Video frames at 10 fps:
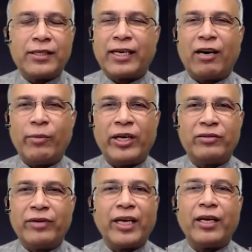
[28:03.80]
government is
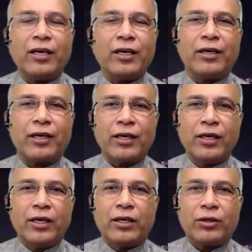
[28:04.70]
very eager
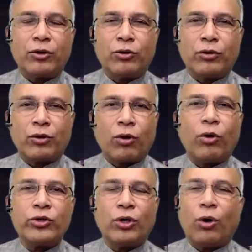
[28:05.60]
to
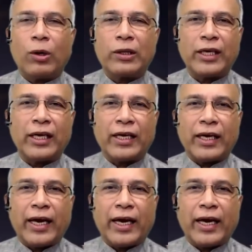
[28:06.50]
close the whole thing